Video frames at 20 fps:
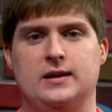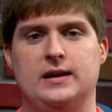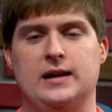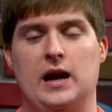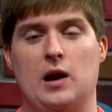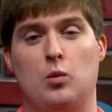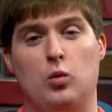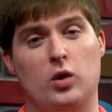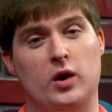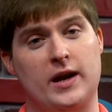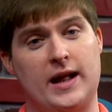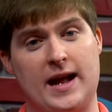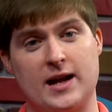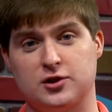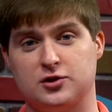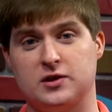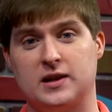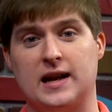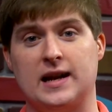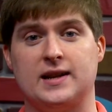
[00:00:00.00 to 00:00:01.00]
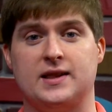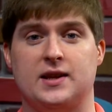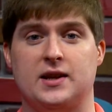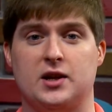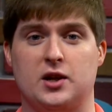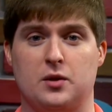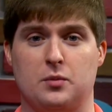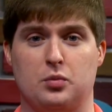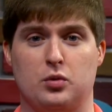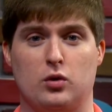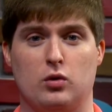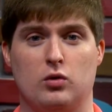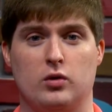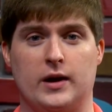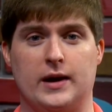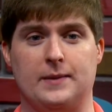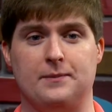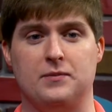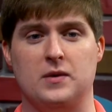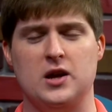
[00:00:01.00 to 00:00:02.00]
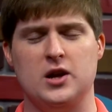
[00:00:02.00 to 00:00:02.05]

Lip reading: And we're going to answer that at the end of the program.